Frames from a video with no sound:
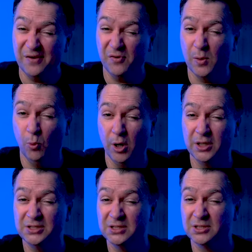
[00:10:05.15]
If I
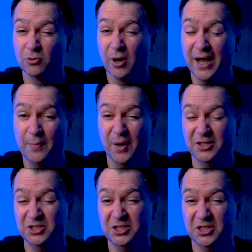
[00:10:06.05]
wanted to grab a
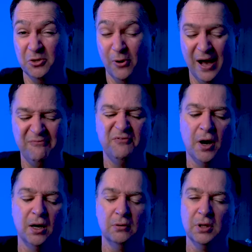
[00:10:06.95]
GGUF
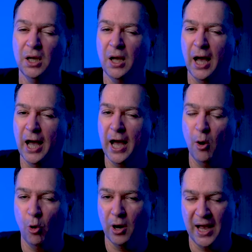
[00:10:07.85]
file,
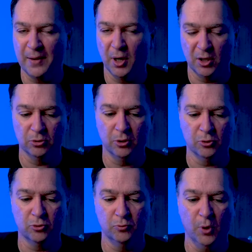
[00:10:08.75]
or I had my own
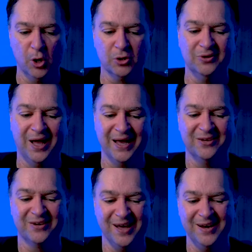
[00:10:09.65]
local model, I
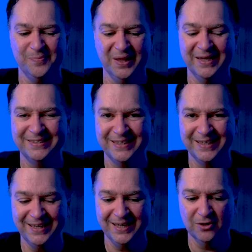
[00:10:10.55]
could kind of place it
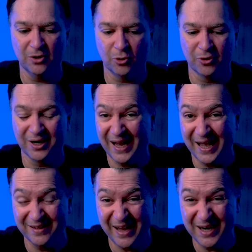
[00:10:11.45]
in here or
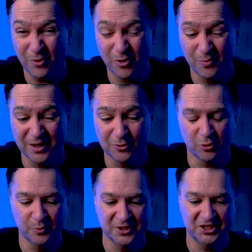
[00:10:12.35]
anywhere on my
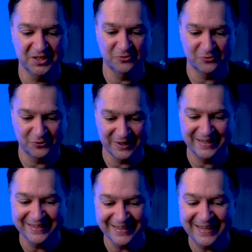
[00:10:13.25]
local machine,
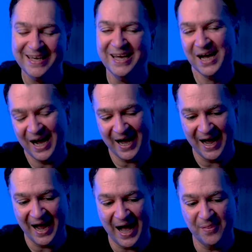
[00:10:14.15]
really,
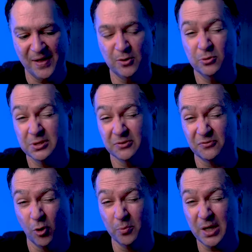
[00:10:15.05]
and then use the
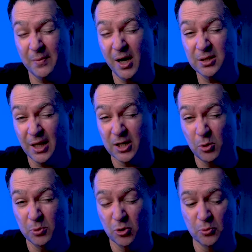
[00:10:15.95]
from command like
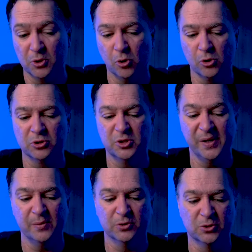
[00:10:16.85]
you would do with Docker to
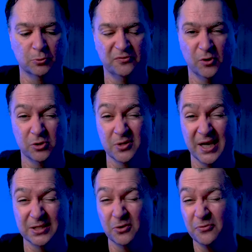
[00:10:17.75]
be able to refer to
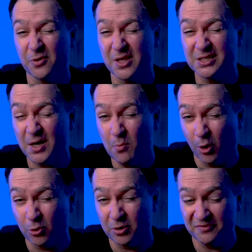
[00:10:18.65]
that. So for things like
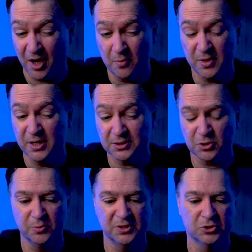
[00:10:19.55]
model development, that's
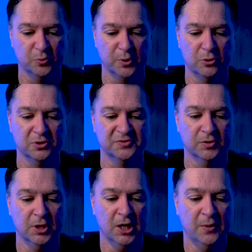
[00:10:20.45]
going to be super
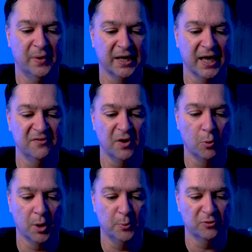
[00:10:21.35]
useful. But again, if I
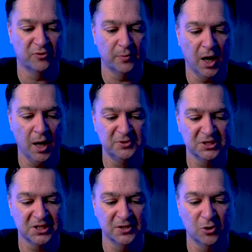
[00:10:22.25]
want to pull from the hub,
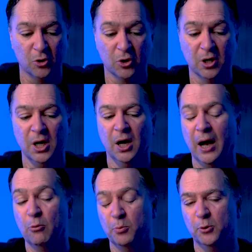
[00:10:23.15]
just like Docker,
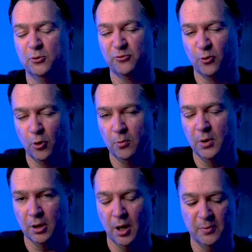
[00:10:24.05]
I will pull from
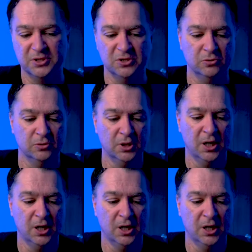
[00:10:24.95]
Llama 2.